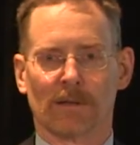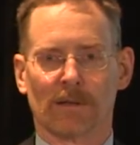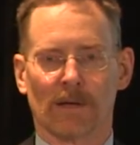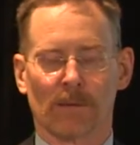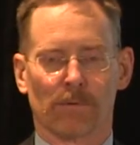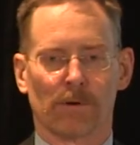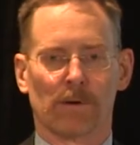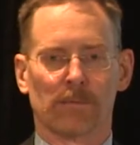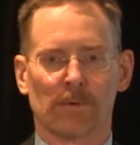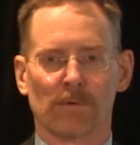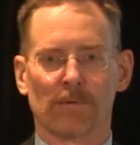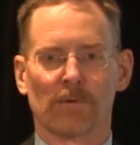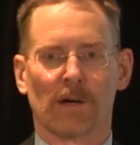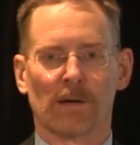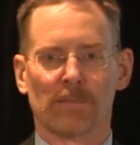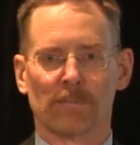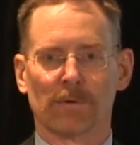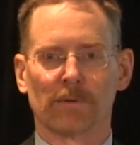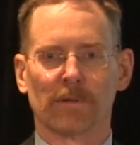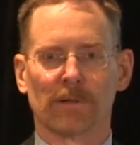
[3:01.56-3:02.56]
A premium
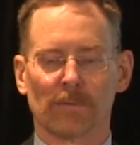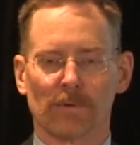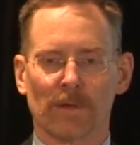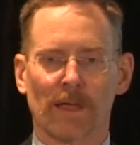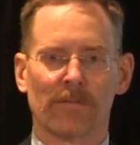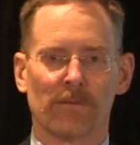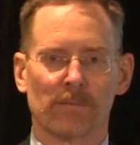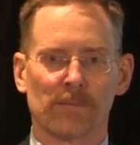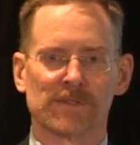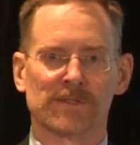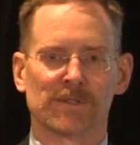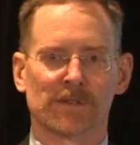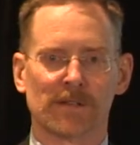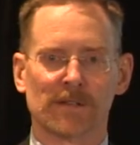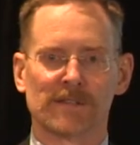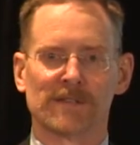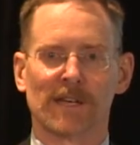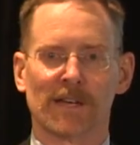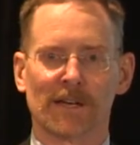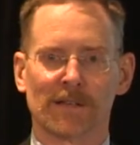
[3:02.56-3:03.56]
grade building will have a
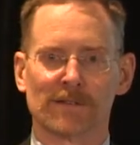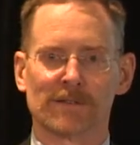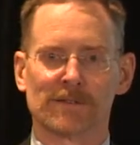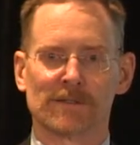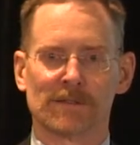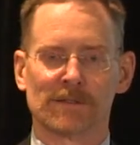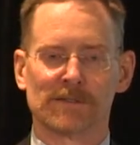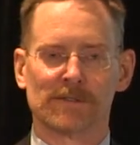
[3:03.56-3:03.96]
Mercedes air conditioning